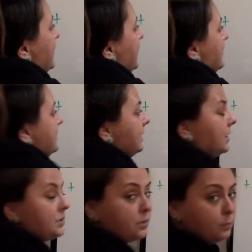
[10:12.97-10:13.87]

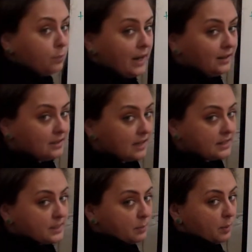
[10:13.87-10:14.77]
easier to write the
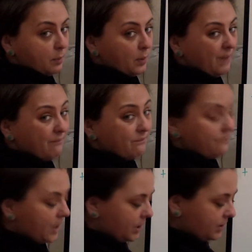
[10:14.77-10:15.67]
decimal point
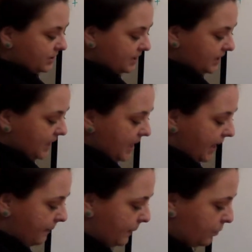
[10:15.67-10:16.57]
first
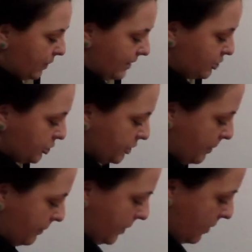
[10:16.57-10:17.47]
and then write your
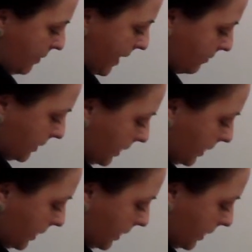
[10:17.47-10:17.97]
number around